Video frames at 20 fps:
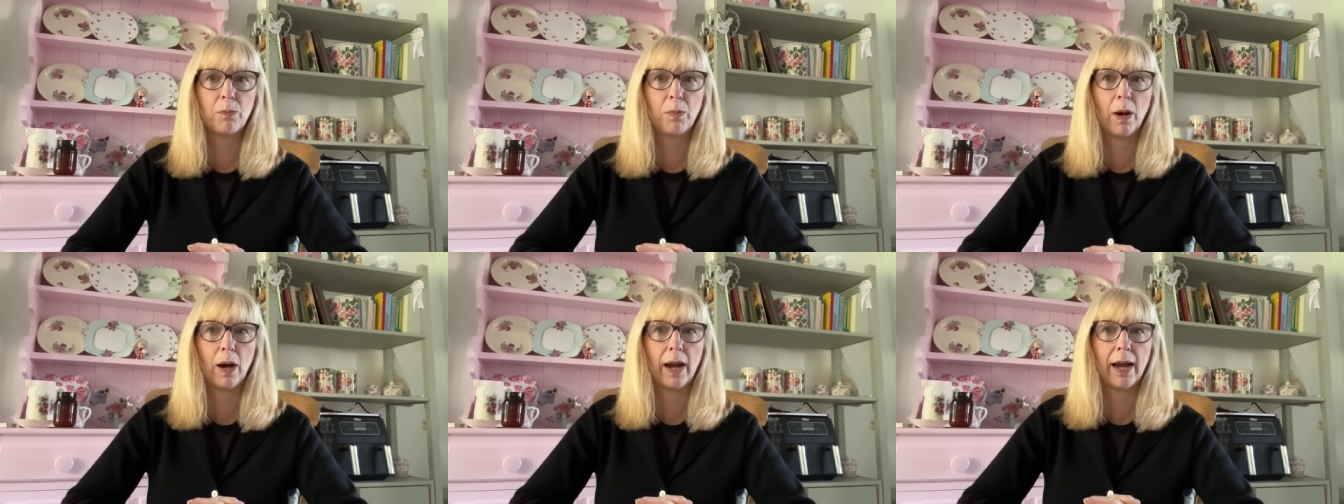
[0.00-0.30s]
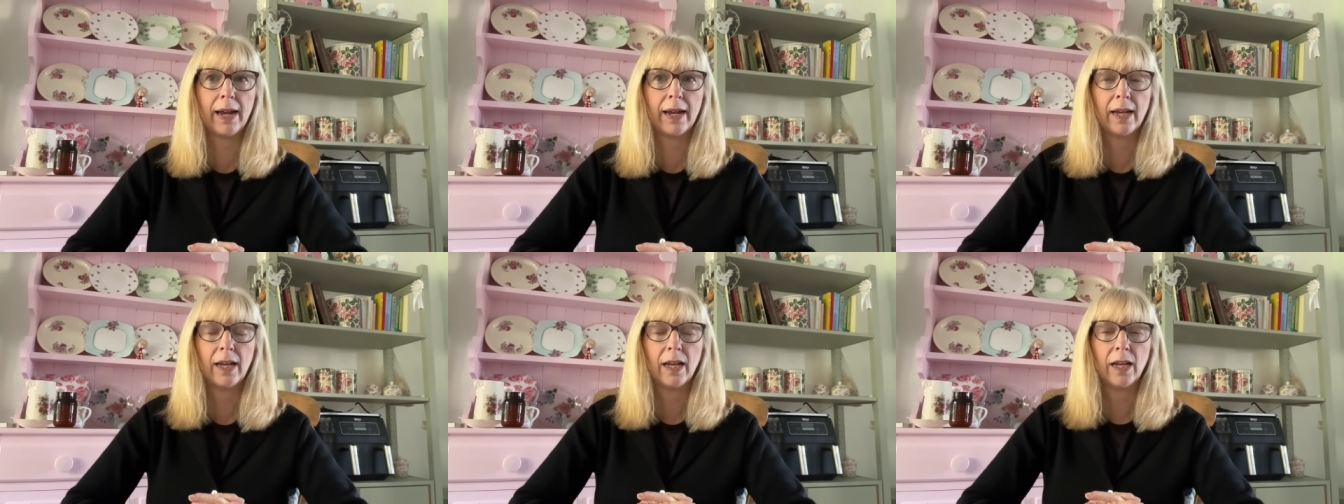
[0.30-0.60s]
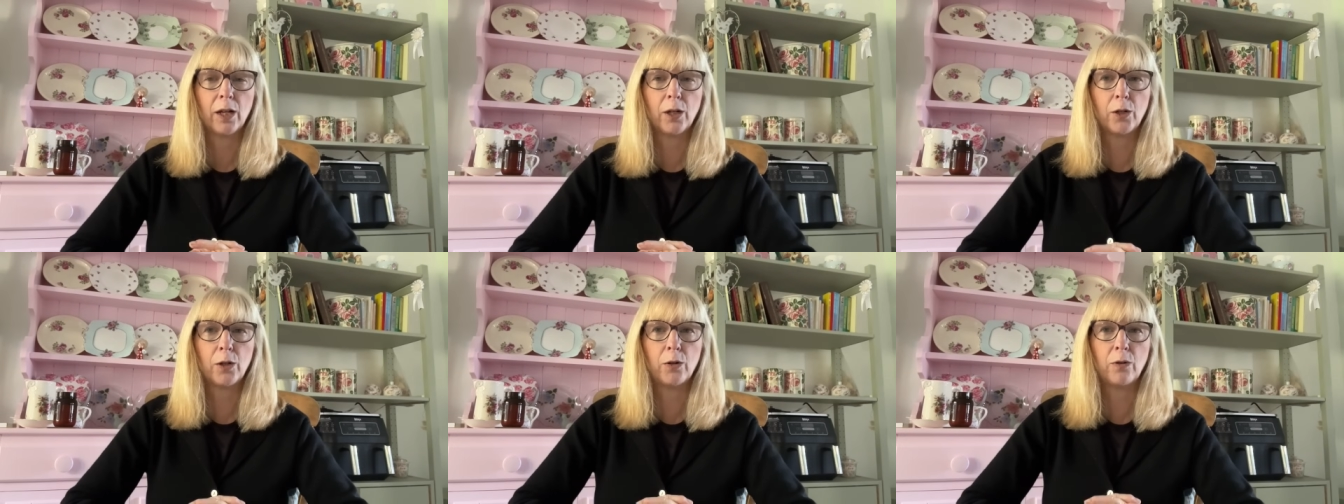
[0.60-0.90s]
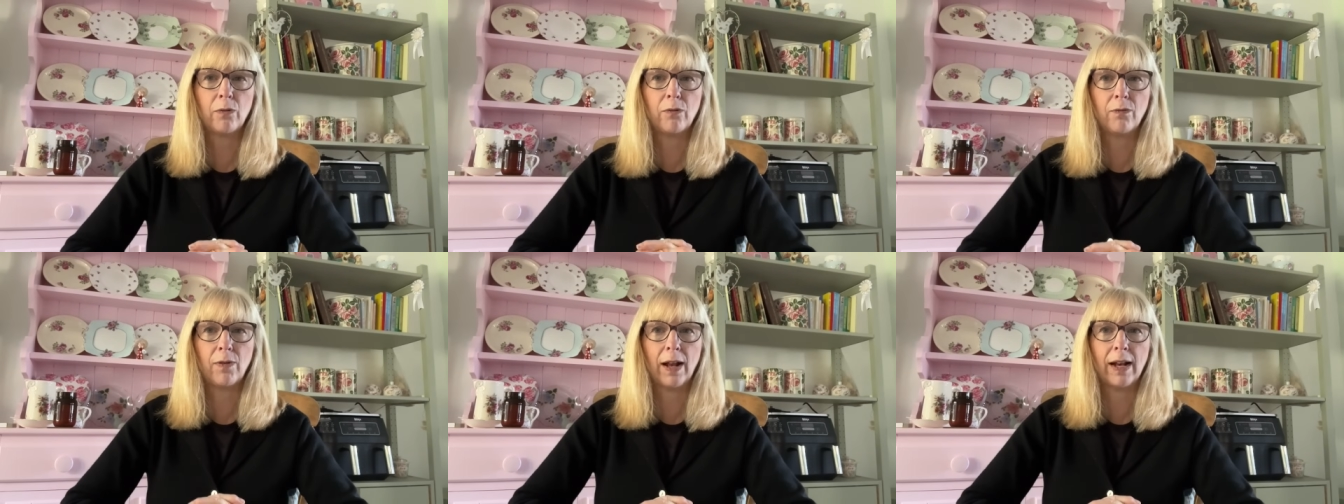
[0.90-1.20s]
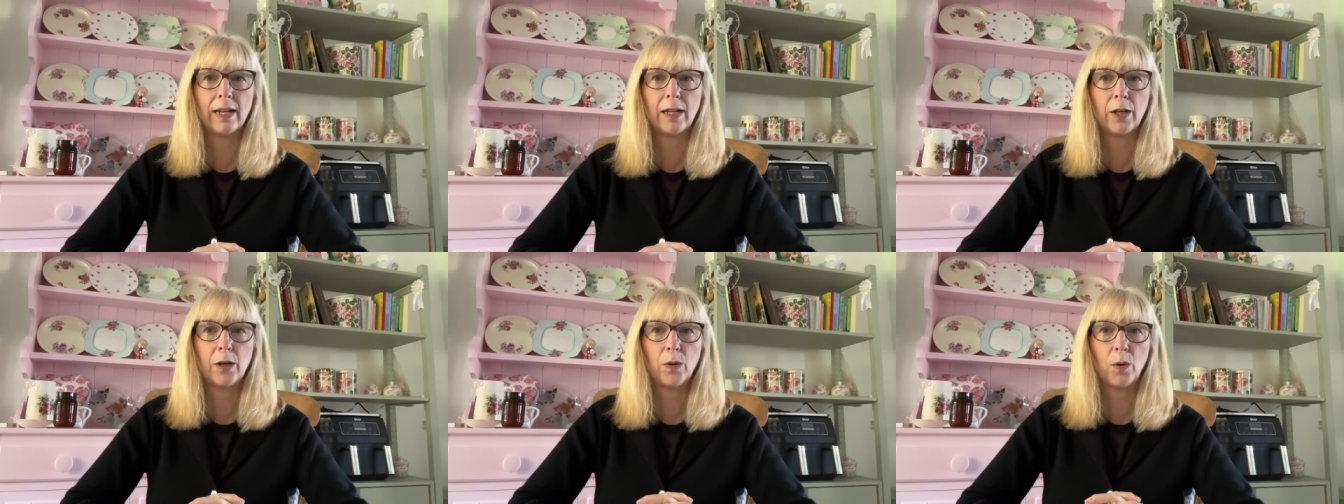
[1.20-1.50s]
buy good
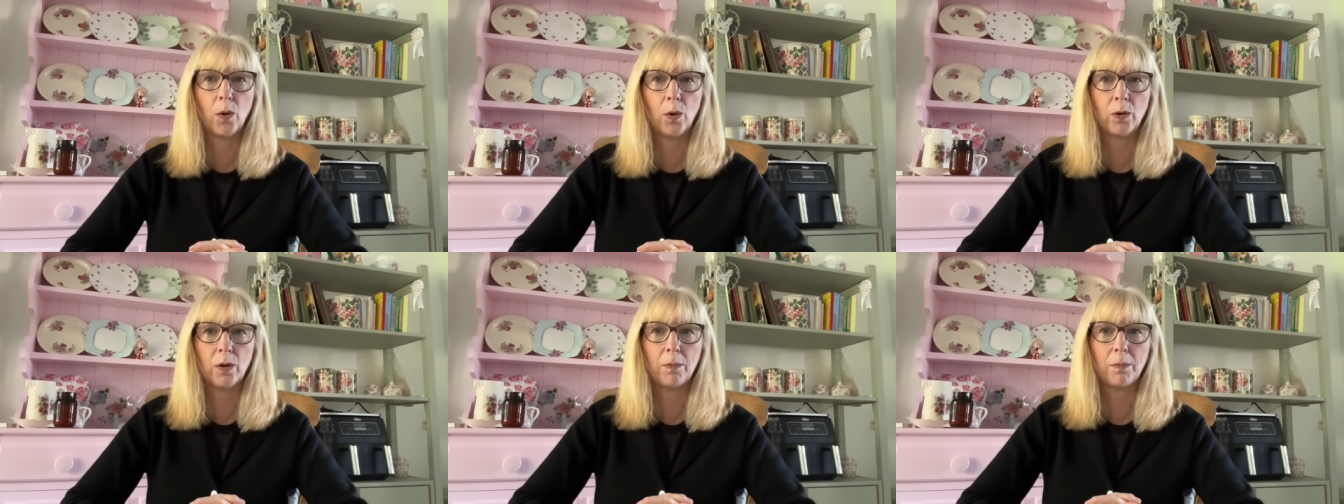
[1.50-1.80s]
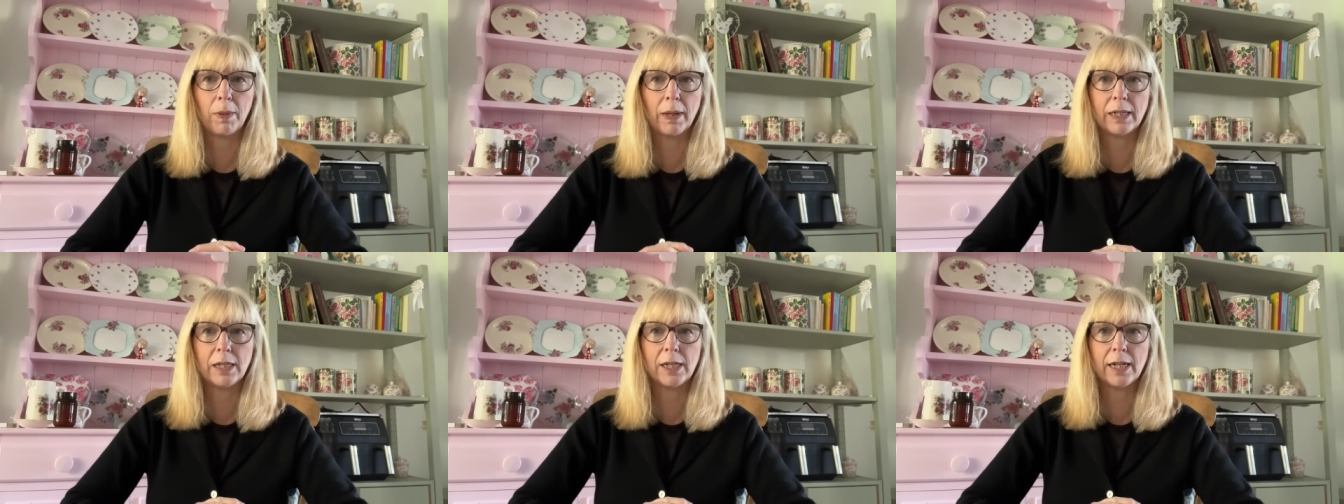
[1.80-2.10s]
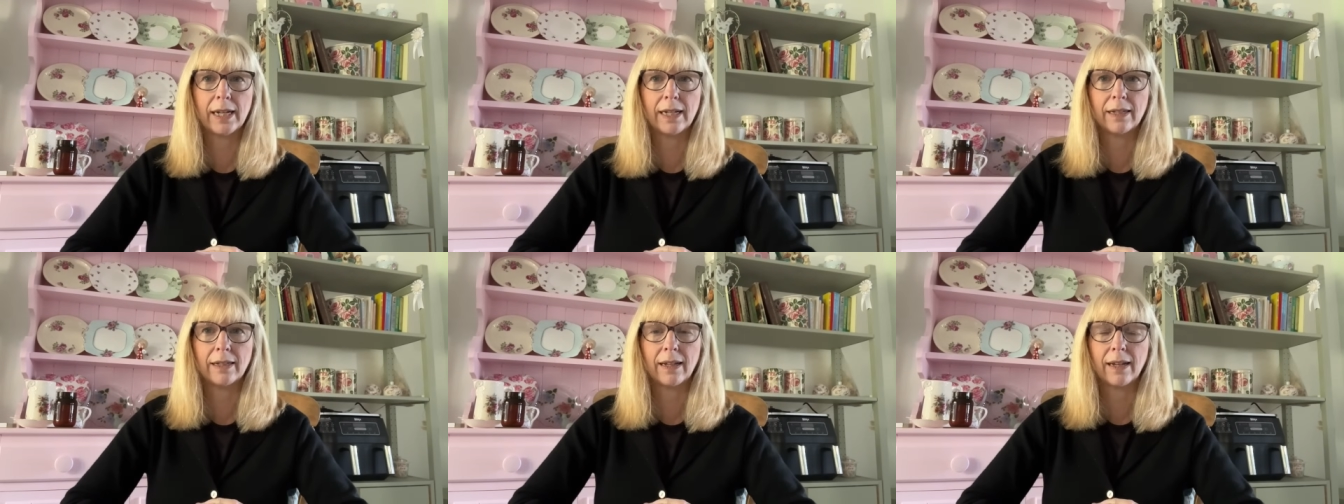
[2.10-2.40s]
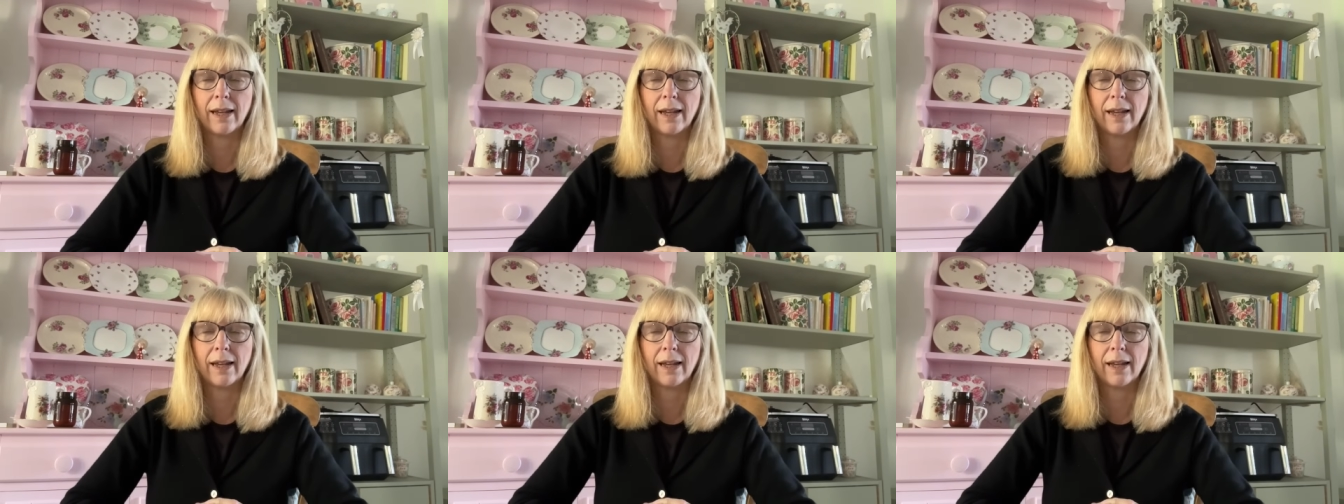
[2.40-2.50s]
value on a budget.